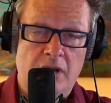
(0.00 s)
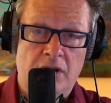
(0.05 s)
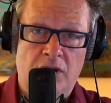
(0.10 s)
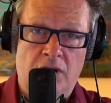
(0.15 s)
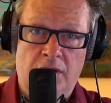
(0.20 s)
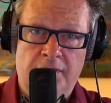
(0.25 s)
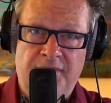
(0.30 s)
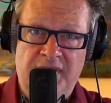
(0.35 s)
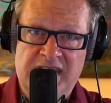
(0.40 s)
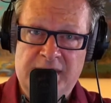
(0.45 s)

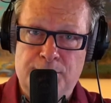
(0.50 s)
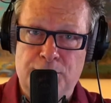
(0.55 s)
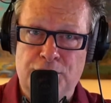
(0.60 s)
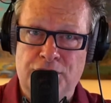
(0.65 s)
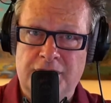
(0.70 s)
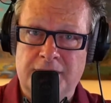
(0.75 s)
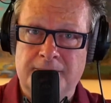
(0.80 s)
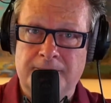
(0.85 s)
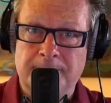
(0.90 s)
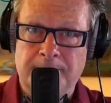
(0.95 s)
called
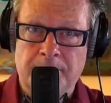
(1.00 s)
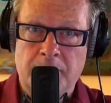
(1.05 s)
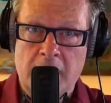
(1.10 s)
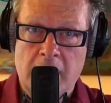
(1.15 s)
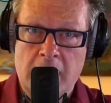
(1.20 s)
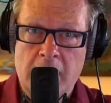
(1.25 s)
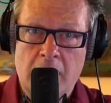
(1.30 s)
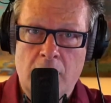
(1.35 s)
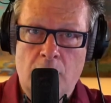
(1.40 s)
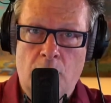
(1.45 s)
Facebook,
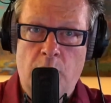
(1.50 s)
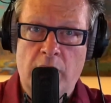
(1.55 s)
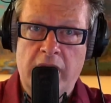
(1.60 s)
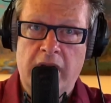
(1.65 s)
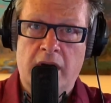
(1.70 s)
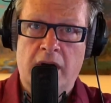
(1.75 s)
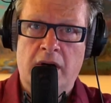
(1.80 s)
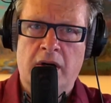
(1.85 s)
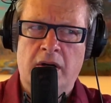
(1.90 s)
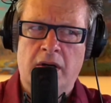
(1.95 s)

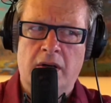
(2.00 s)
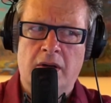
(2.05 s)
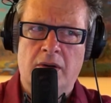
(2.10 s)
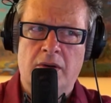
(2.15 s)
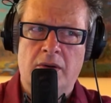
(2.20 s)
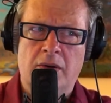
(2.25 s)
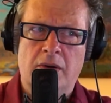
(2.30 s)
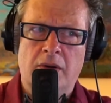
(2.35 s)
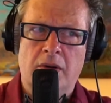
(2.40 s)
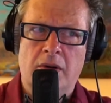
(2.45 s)
where
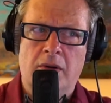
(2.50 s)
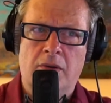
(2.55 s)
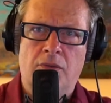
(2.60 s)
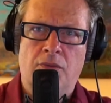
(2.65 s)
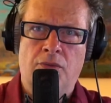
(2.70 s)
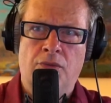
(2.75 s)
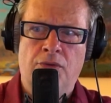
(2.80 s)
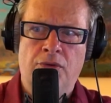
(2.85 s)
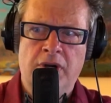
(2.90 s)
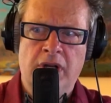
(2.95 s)

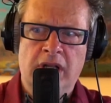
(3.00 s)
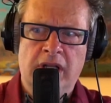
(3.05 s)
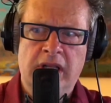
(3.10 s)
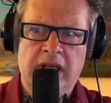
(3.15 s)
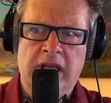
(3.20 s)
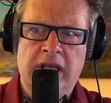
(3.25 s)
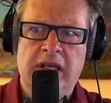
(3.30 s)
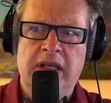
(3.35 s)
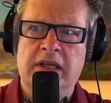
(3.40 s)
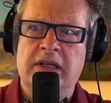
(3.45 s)

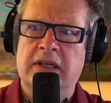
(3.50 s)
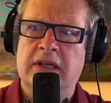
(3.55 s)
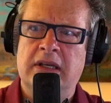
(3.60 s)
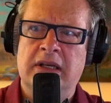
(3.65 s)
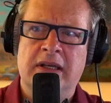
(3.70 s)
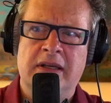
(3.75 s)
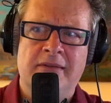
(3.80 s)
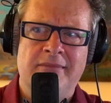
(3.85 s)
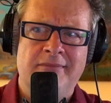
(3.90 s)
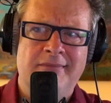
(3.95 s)
really
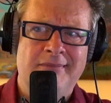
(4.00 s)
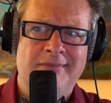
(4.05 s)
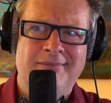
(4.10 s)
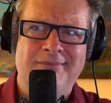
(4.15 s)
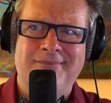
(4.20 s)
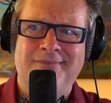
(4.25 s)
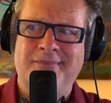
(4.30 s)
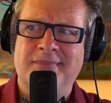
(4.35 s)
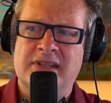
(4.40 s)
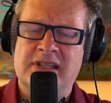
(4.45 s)

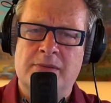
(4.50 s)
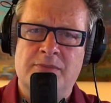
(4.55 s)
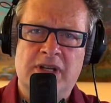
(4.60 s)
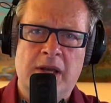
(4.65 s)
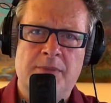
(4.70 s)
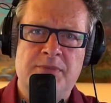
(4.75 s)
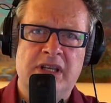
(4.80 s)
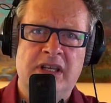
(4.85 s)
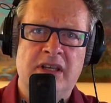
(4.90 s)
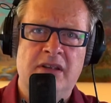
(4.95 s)

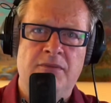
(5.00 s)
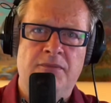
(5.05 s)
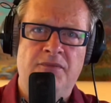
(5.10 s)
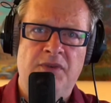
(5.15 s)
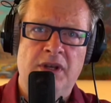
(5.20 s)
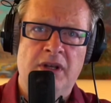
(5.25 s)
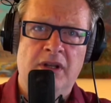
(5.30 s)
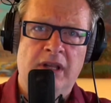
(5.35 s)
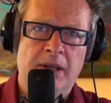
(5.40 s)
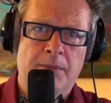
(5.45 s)
sometimes it can
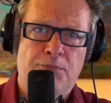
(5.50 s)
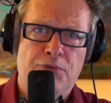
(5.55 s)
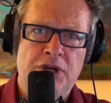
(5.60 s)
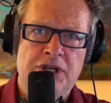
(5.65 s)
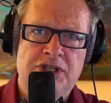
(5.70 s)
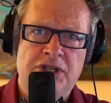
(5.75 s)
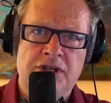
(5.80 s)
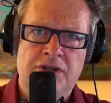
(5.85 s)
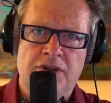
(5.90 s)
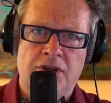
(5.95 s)
feel like
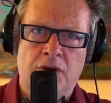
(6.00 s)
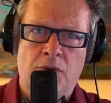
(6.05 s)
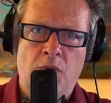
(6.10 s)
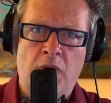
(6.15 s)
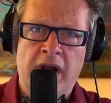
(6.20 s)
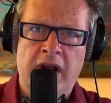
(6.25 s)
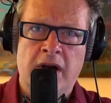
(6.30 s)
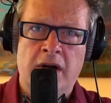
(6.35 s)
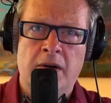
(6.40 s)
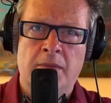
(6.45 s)
preaching to the
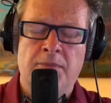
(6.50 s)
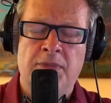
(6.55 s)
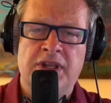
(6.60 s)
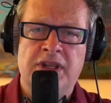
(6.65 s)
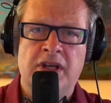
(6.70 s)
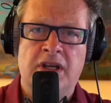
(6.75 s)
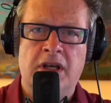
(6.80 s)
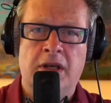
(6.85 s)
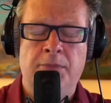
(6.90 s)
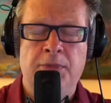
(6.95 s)
choir,
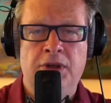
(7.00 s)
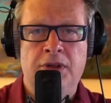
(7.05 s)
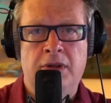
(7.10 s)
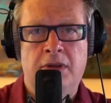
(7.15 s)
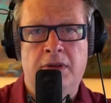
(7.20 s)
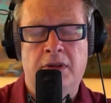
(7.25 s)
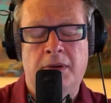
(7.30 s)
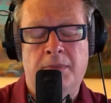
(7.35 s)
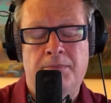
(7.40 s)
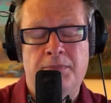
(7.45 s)
but the
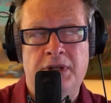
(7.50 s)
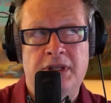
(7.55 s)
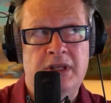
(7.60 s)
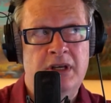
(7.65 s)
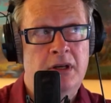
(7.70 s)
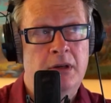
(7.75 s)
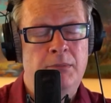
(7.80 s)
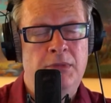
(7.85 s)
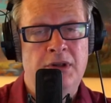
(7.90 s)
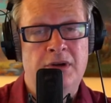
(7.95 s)

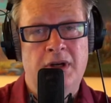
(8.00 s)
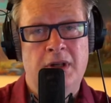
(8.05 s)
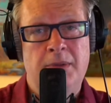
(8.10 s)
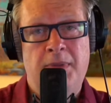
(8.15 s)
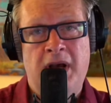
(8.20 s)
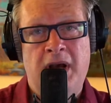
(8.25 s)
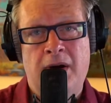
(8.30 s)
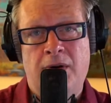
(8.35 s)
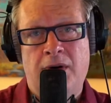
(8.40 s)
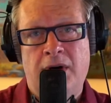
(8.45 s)
community
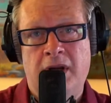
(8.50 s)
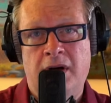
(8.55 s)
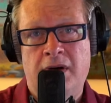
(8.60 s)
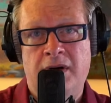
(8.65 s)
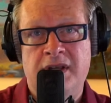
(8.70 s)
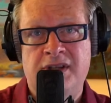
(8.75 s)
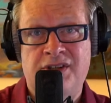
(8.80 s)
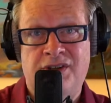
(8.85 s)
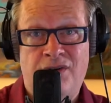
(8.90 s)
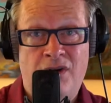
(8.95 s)
power
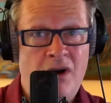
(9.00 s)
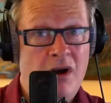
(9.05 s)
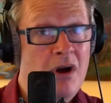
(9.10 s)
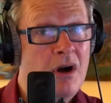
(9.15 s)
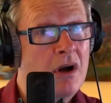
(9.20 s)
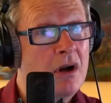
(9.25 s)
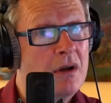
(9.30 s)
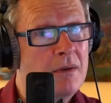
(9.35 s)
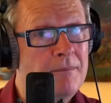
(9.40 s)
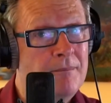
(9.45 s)
here is
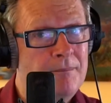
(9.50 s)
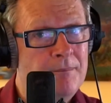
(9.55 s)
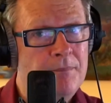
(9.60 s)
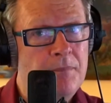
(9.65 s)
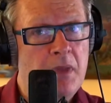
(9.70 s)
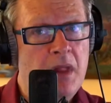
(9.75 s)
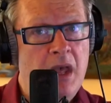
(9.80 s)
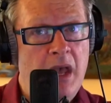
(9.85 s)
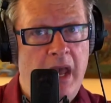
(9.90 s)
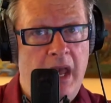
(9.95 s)
strong,
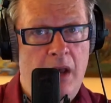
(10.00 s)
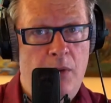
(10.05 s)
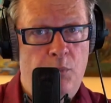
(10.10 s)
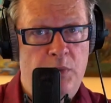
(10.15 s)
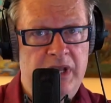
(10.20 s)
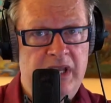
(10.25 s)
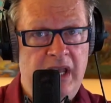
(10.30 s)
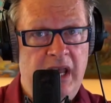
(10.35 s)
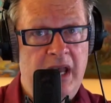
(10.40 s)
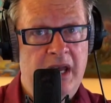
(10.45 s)
and
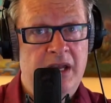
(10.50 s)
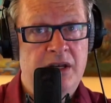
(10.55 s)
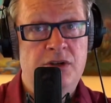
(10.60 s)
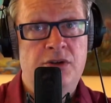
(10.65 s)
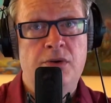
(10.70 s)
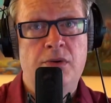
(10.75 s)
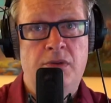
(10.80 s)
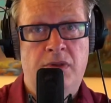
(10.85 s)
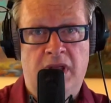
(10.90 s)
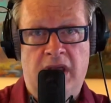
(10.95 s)
we can
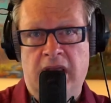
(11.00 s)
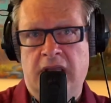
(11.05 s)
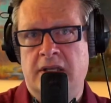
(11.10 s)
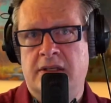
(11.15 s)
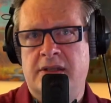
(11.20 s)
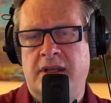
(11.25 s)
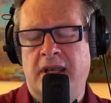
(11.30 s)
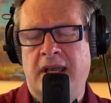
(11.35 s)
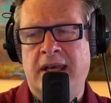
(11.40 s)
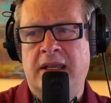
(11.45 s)
do
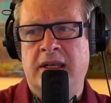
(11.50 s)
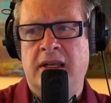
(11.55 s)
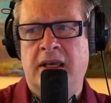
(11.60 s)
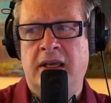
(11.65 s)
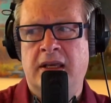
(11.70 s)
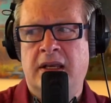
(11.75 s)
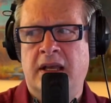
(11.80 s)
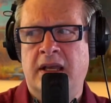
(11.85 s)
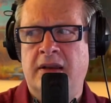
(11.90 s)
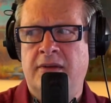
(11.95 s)
things. And
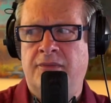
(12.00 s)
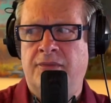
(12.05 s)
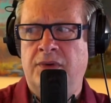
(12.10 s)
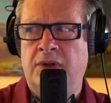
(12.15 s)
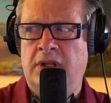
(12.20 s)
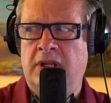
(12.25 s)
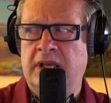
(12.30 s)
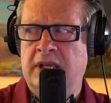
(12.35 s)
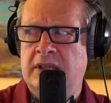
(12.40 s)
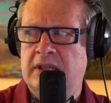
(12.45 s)
I kind of
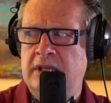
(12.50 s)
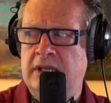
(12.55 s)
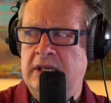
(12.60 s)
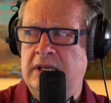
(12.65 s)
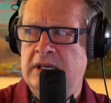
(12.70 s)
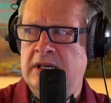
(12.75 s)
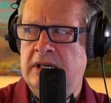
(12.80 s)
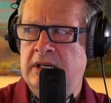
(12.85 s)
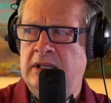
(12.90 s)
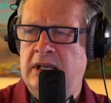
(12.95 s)
feel like
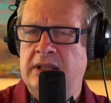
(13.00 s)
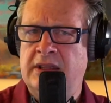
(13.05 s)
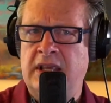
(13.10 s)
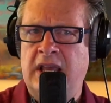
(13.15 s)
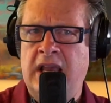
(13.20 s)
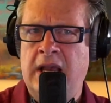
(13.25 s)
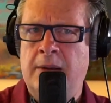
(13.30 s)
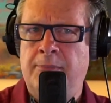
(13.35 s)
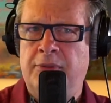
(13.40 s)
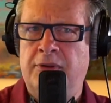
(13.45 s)
the
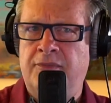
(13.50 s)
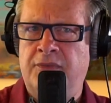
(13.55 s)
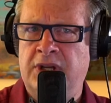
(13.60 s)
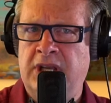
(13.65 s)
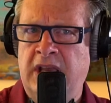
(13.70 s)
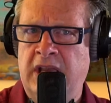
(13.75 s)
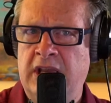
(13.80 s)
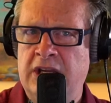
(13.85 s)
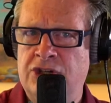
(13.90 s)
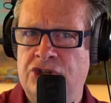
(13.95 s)

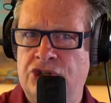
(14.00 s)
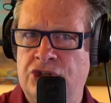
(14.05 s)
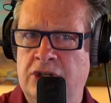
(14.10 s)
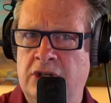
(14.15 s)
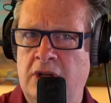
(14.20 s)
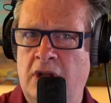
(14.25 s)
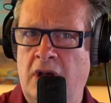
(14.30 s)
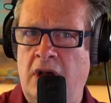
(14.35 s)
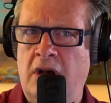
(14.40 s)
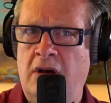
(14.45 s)

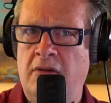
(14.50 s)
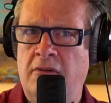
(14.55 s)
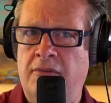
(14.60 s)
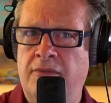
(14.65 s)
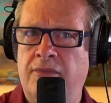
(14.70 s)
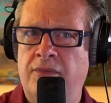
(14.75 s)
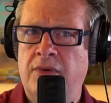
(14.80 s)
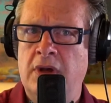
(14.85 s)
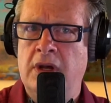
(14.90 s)
amplification of